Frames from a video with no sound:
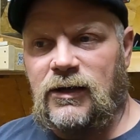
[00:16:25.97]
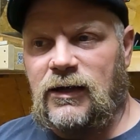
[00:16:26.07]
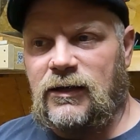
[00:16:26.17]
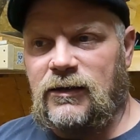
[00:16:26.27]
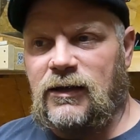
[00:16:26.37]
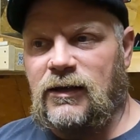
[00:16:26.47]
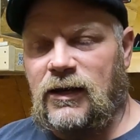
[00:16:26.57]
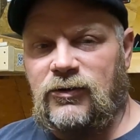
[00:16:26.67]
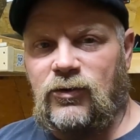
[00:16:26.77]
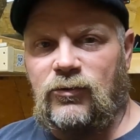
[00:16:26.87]
and
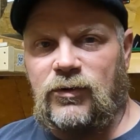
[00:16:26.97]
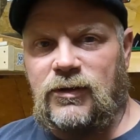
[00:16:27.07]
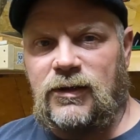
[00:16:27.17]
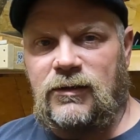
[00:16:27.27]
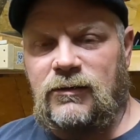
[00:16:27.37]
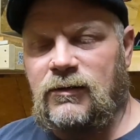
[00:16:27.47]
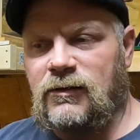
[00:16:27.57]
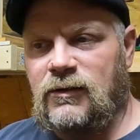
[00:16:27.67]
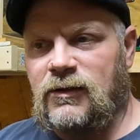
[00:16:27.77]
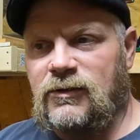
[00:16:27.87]
I don't really,
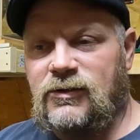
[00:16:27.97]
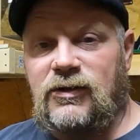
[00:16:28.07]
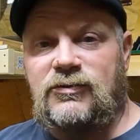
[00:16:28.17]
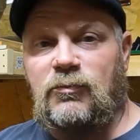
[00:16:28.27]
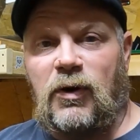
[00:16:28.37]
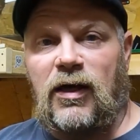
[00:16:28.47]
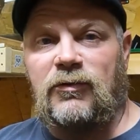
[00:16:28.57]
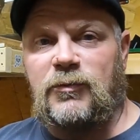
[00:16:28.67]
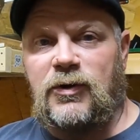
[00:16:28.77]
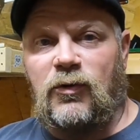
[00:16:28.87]
doesn't
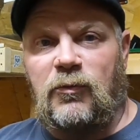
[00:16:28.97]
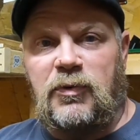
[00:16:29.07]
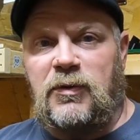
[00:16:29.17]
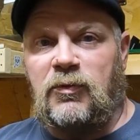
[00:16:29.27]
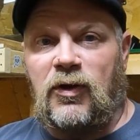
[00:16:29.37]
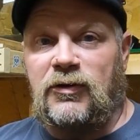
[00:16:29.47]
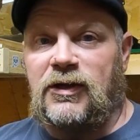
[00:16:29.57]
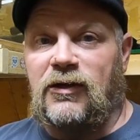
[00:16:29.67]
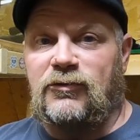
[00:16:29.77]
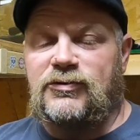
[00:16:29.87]
bother me what people on
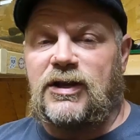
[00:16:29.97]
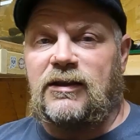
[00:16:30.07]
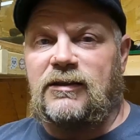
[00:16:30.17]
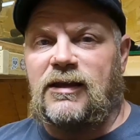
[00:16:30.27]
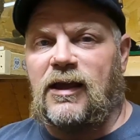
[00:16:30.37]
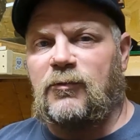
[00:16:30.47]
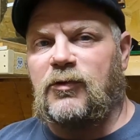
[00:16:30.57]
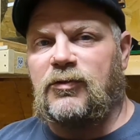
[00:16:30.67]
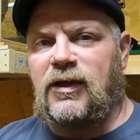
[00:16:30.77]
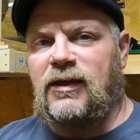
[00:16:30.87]
the other side of the
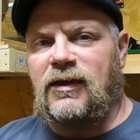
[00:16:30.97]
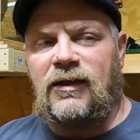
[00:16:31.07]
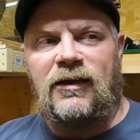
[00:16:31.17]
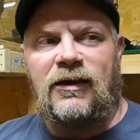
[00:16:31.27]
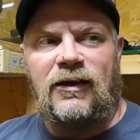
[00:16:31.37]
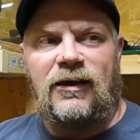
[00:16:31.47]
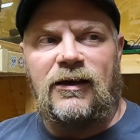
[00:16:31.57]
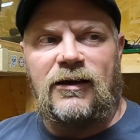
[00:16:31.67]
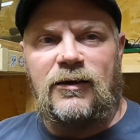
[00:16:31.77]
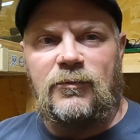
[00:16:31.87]
camera think.
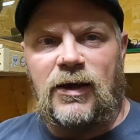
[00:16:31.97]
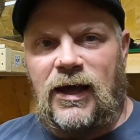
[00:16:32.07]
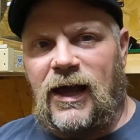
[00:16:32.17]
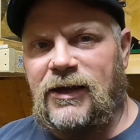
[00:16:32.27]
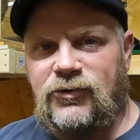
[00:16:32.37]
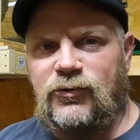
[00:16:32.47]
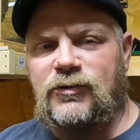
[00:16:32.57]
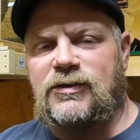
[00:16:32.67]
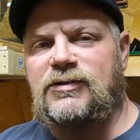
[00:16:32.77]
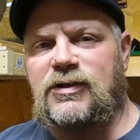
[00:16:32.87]
I do
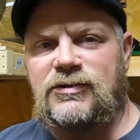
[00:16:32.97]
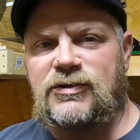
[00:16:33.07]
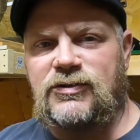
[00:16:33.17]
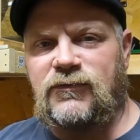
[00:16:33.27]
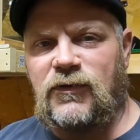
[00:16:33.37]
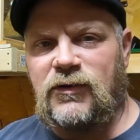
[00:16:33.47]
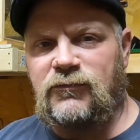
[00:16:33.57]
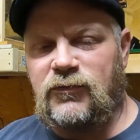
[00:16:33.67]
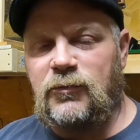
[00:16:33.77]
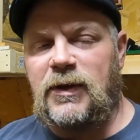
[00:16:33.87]
this because it's
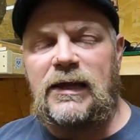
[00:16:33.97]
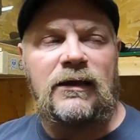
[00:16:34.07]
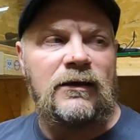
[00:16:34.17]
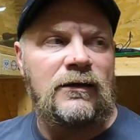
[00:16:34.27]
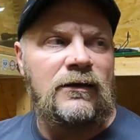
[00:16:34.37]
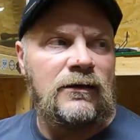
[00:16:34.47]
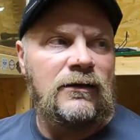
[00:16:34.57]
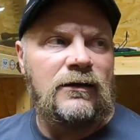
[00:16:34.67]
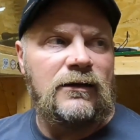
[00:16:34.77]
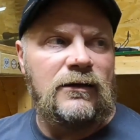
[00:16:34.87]
fun for me.
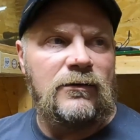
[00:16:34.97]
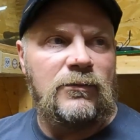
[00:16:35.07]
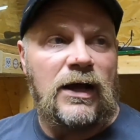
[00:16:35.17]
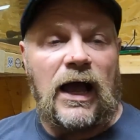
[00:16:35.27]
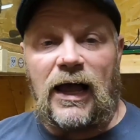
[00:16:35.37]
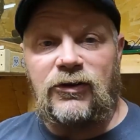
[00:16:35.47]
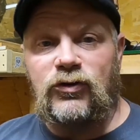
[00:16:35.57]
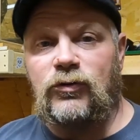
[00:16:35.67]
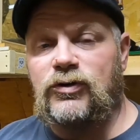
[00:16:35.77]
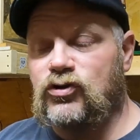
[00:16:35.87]
I
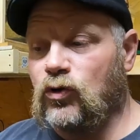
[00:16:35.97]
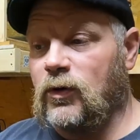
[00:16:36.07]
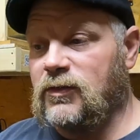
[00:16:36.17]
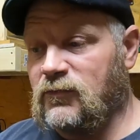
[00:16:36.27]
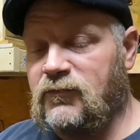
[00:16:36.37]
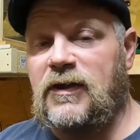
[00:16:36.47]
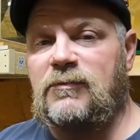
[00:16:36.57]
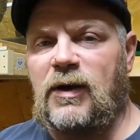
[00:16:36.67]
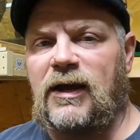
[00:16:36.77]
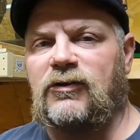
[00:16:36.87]
do enjoy the
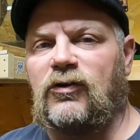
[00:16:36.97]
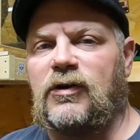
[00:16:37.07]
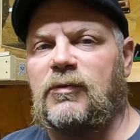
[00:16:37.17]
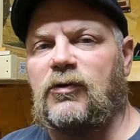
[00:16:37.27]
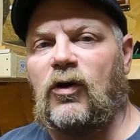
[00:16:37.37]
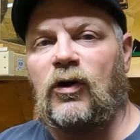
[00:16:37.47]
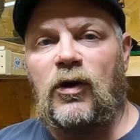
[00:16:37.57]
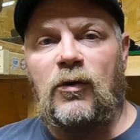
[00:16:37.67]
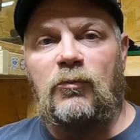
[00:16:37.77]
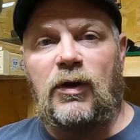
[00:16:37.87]
feedback, don't get me wrong,
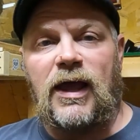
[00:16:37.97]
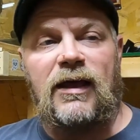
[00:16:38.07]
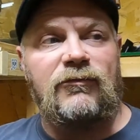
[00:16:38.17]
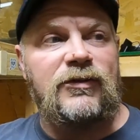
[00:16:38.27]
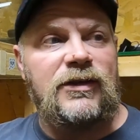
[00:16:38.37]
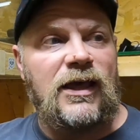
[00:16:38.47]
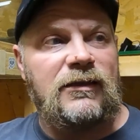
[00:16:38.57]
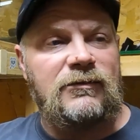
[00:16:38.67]
but having